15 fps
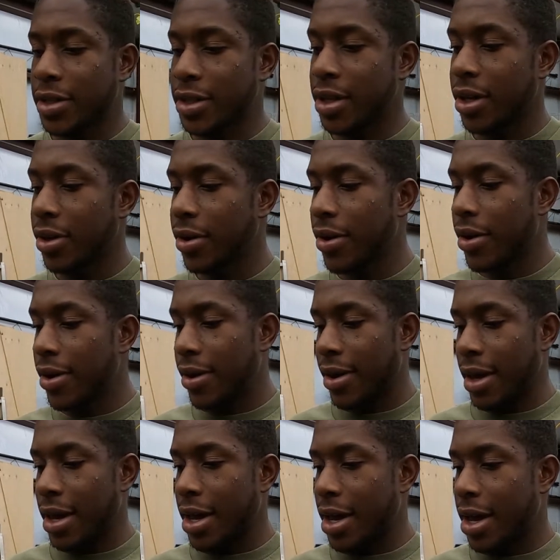So
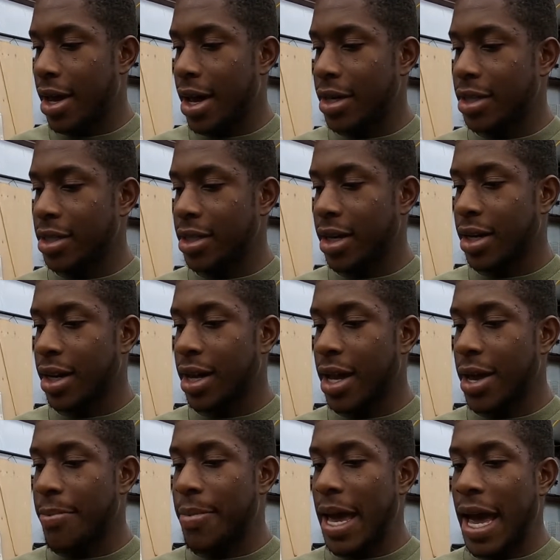I just got to
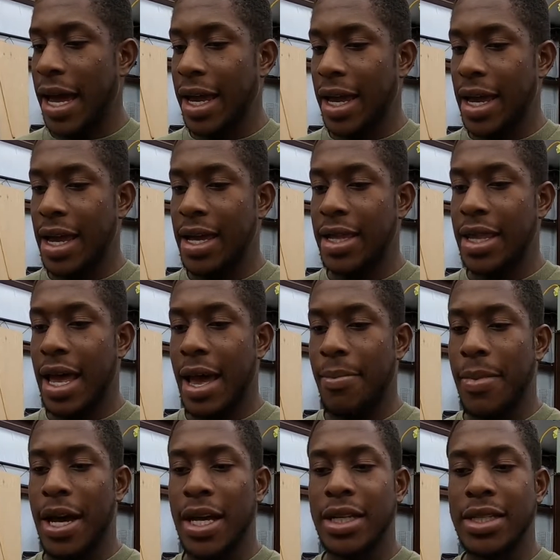get back in that
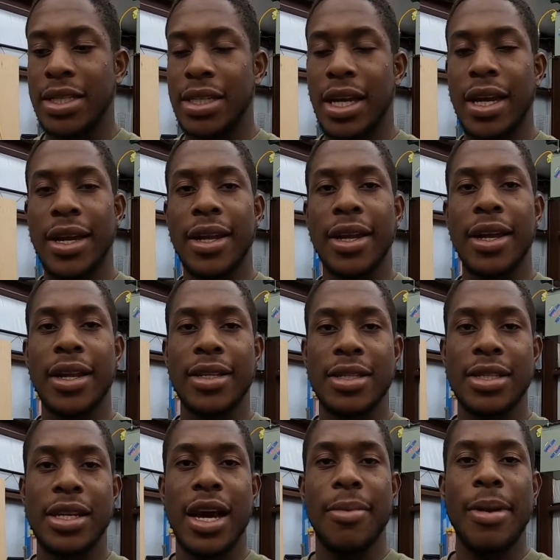mindset and
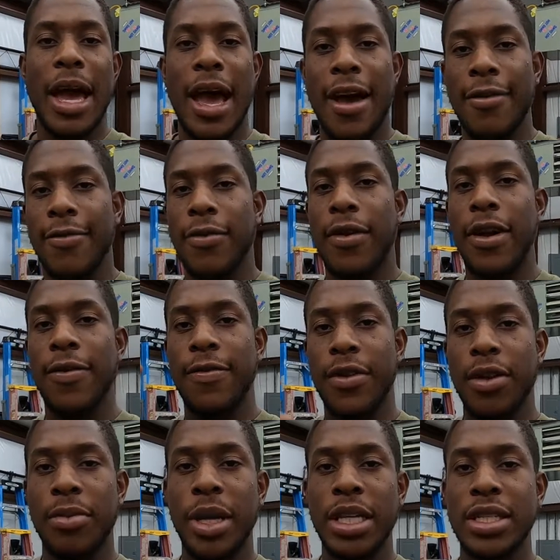stop halfway
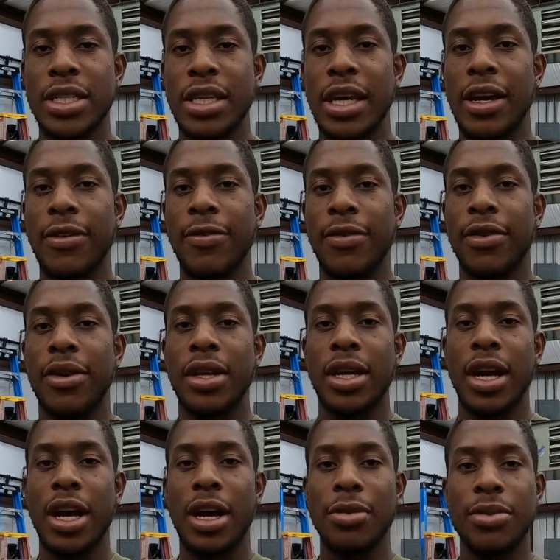filming stuff,
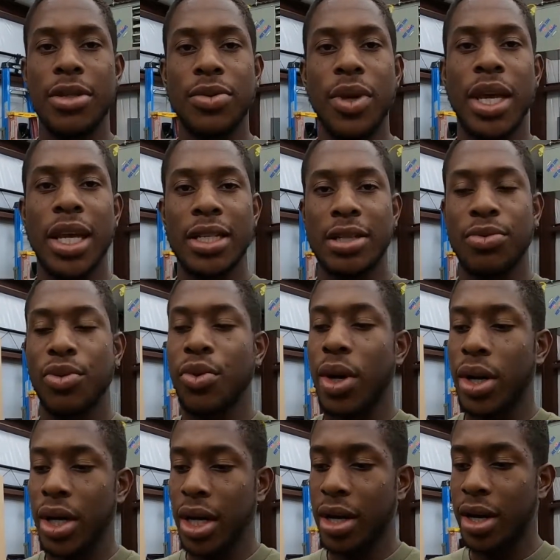so we get some
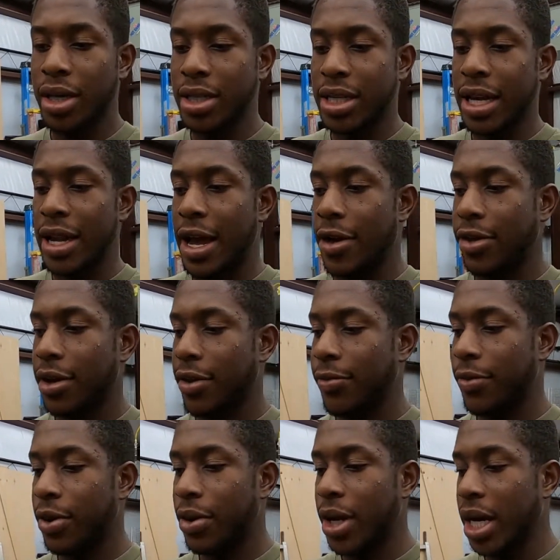quality content out there
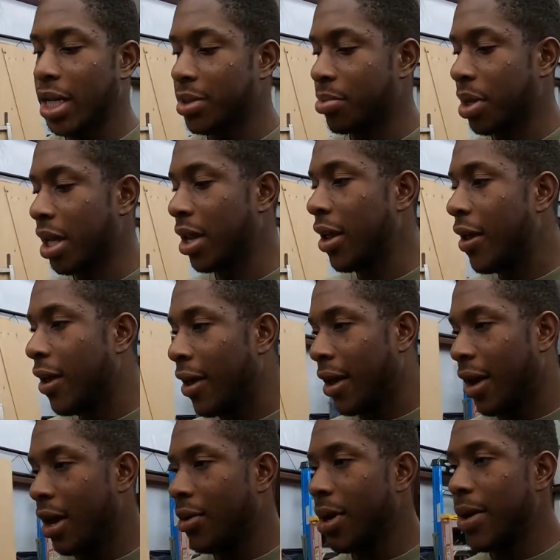for you guys. But
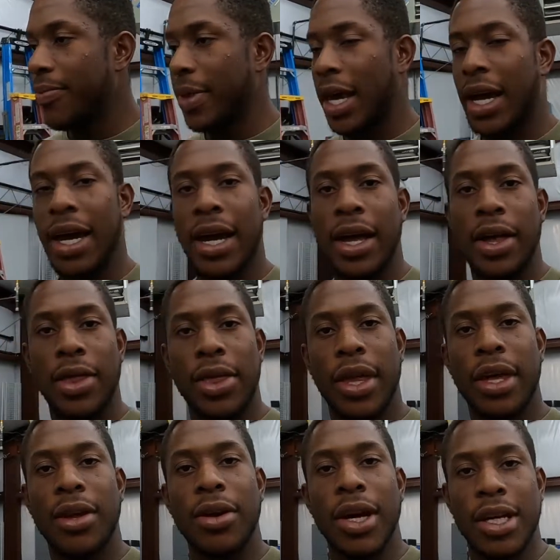anyway,
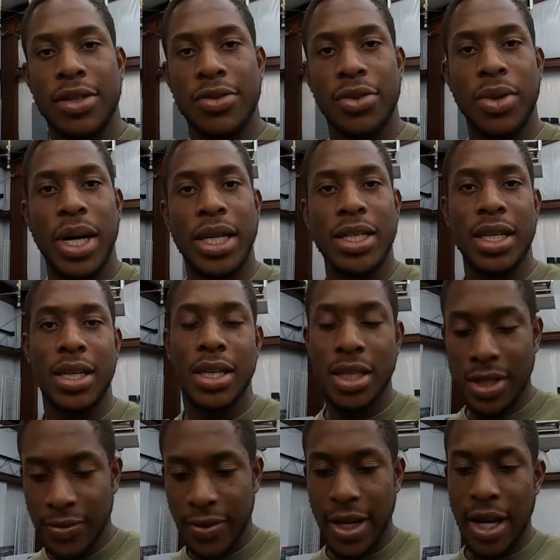thank you guys for watching
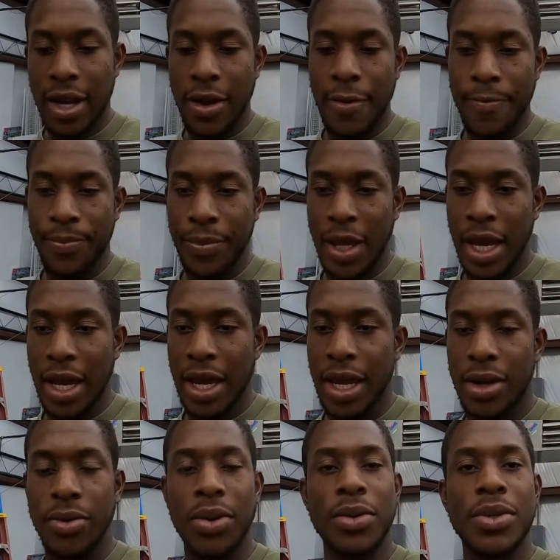this video,
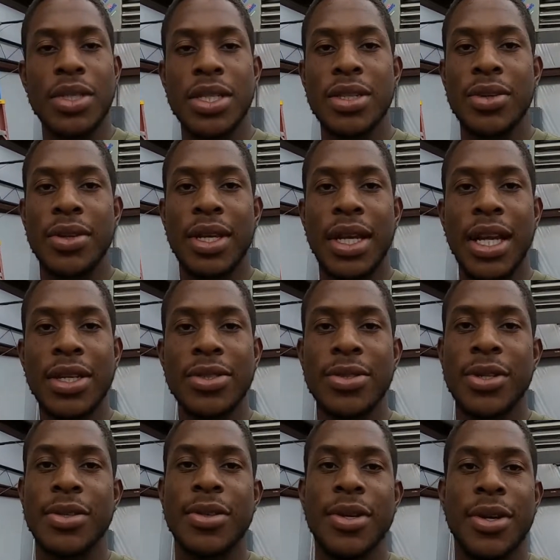and we will see you in the next
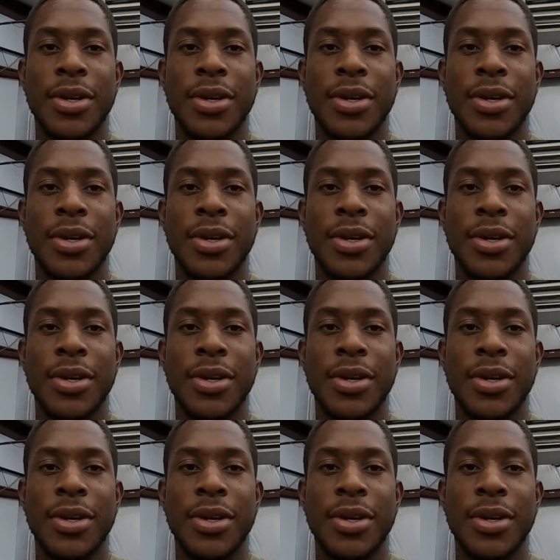one.